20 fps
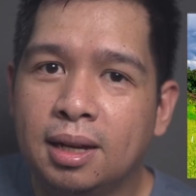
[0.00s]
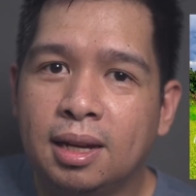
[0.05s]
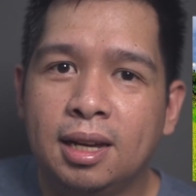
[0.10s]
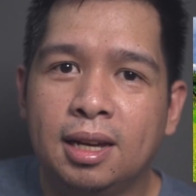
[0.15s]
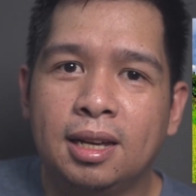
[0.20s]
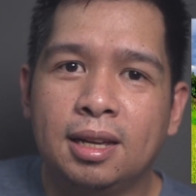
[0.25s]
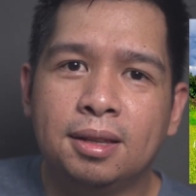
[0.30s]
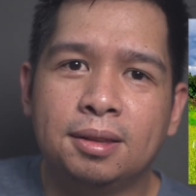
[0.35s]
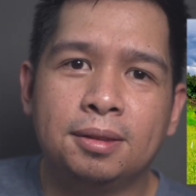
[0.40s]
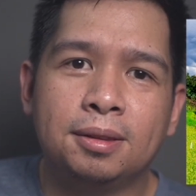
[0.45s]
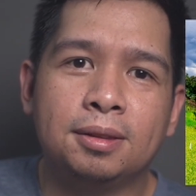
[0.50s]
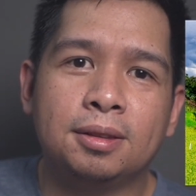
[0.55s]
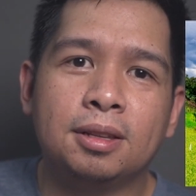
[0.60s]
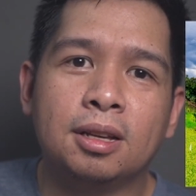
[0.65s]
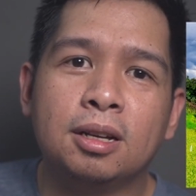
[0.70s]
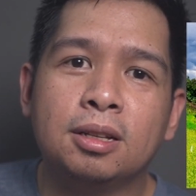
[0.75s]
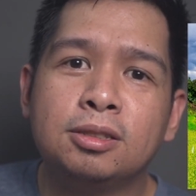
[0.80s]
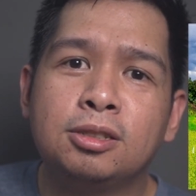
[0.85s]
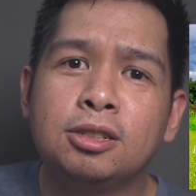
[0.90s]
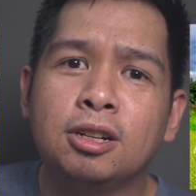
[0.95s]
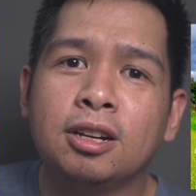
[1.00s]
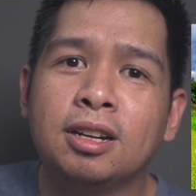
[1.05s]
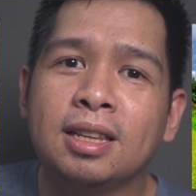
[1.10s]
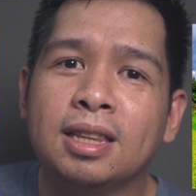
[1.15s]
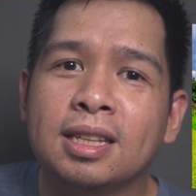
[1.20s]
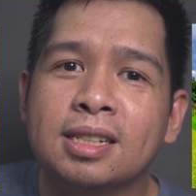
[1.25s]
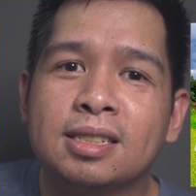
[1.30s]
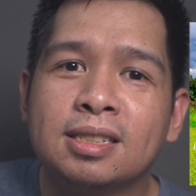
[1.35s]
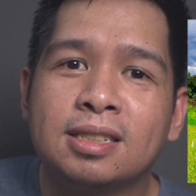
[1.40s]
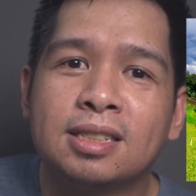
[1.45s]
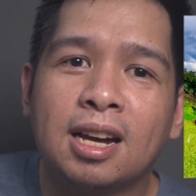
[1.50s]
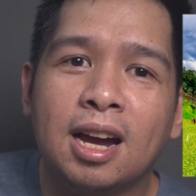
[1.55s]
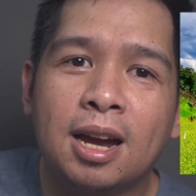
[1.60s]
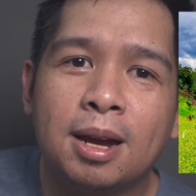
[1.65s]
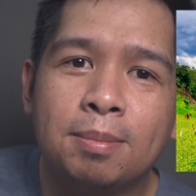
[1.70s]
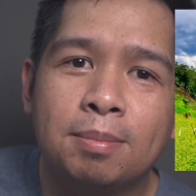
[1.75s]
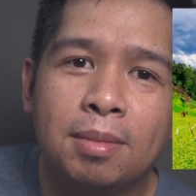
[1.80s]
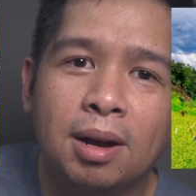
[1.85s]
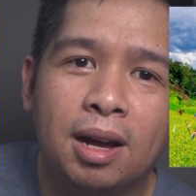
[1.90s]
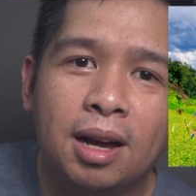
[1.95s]
And during this
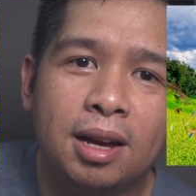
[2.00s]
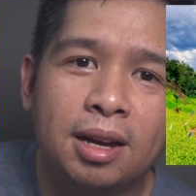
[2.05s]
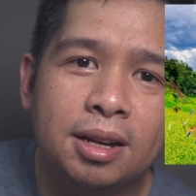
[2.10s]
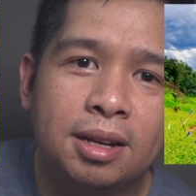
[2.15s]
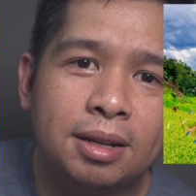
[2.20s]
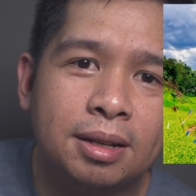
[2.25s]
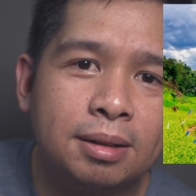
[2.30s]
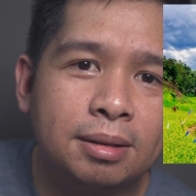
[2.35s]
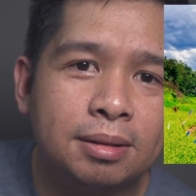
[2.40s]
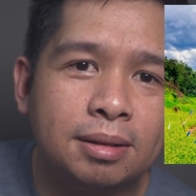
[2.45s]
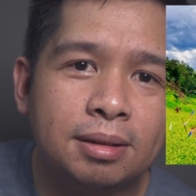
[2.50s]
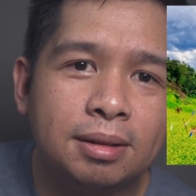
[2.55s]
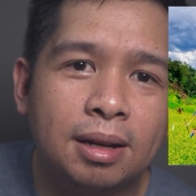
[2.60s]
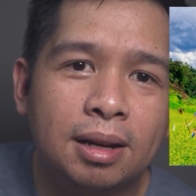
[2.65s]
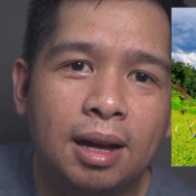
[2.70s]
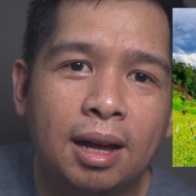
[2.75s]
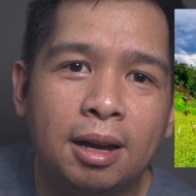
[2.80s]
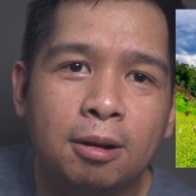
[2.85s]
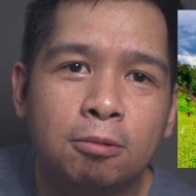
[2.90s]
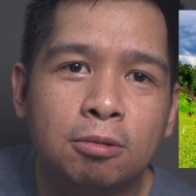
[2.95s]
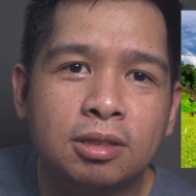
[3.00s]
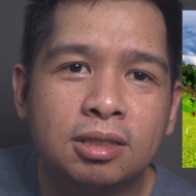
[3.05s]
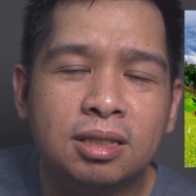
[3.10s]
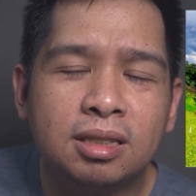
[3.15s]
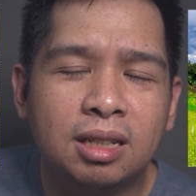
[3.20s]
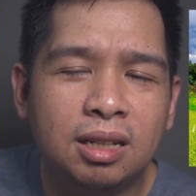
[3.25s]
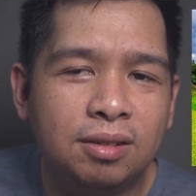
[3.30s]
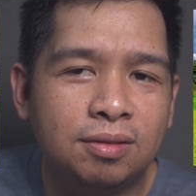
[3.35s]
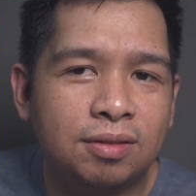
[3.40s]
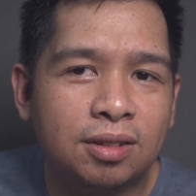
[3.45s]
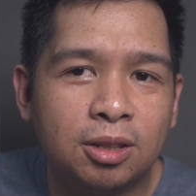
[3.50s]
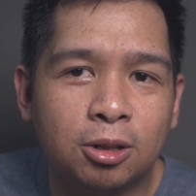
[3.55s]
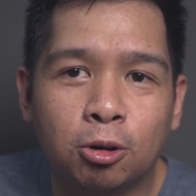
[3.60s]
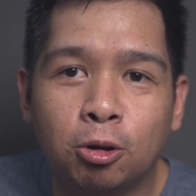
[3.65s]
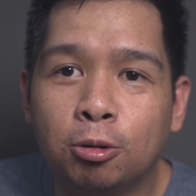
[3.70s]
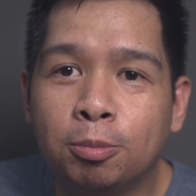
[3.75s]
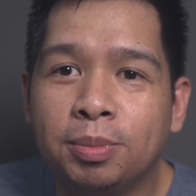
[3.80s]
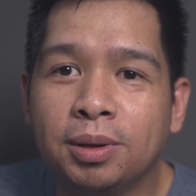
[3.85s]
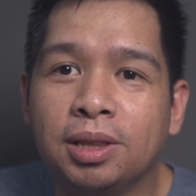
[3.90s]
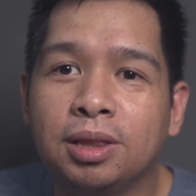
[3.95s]
time, I wasn't even
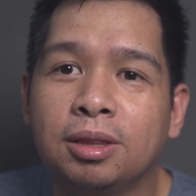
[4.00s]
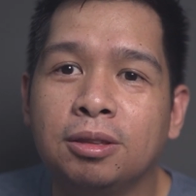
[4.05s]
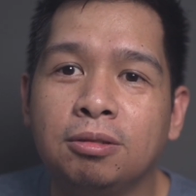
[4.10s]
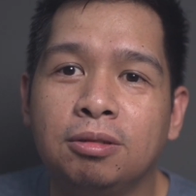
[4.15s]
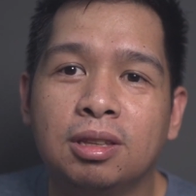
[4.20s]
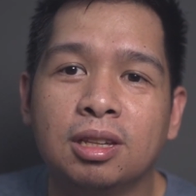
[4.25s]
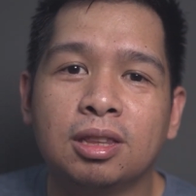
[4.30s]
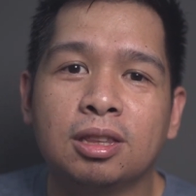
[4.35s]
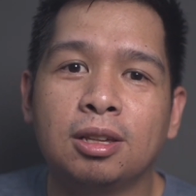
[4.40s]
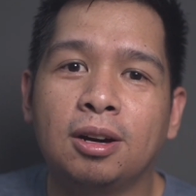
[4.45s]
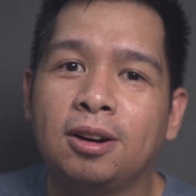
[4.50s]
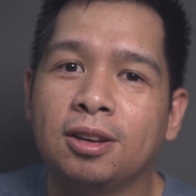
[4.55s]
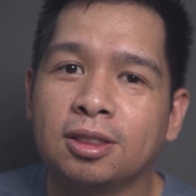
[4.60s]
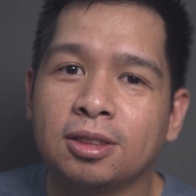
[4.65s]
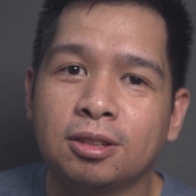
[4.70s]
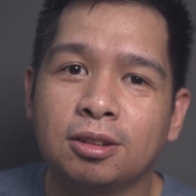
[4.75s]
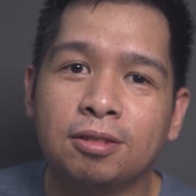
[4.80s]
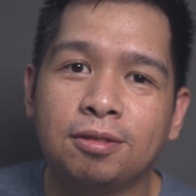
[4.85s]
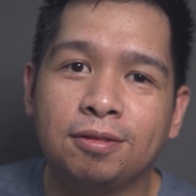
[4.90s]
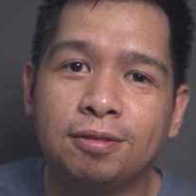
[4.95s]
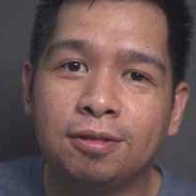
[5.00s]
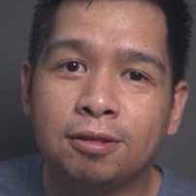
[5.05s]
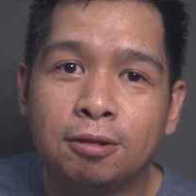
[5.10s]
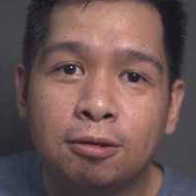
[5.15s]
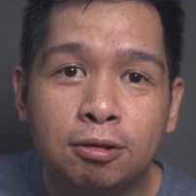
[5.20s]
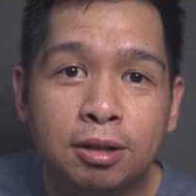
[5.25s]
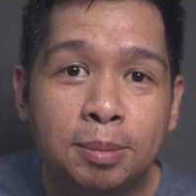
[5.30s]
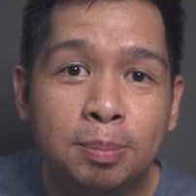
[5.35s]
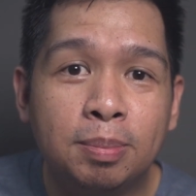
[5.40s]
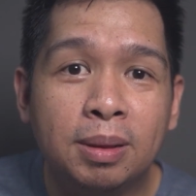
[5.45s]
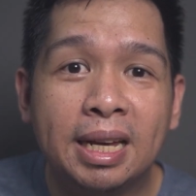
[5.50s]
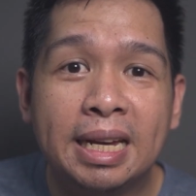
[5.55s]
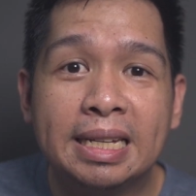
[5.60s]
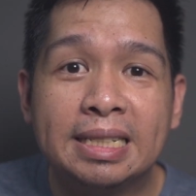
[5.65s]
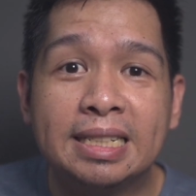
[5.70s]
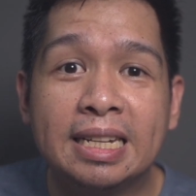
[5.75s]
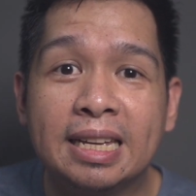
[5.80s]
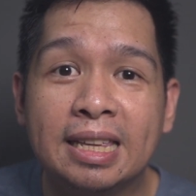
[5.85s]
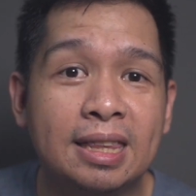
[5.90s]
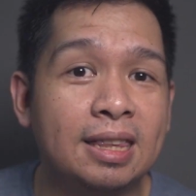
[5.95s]
open to the thought of
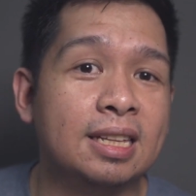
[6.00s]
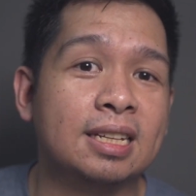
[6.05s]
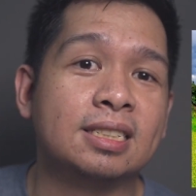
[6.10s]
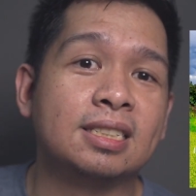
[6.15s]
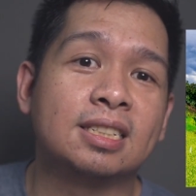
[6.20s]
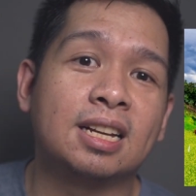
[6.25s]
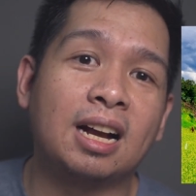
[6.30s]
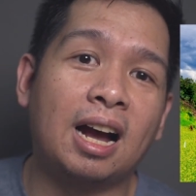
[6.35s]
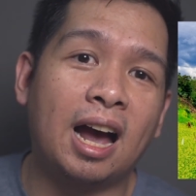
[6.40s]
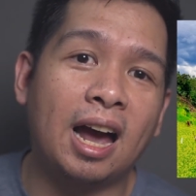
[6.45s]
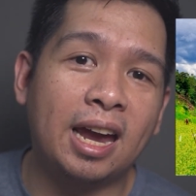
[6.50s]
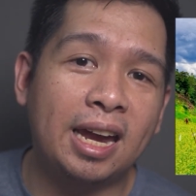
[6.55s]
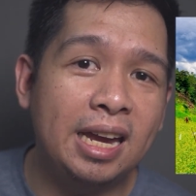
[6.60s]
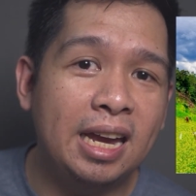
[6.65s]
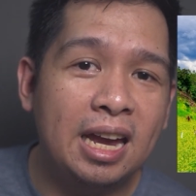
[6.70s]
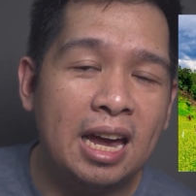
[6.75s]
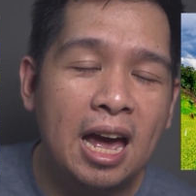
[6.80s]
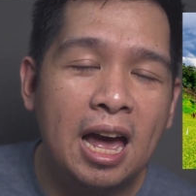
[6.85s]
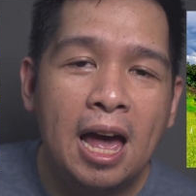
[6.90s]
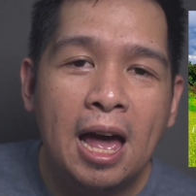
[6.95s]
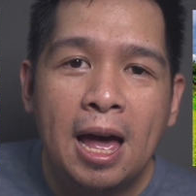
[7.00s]
replacing the sky.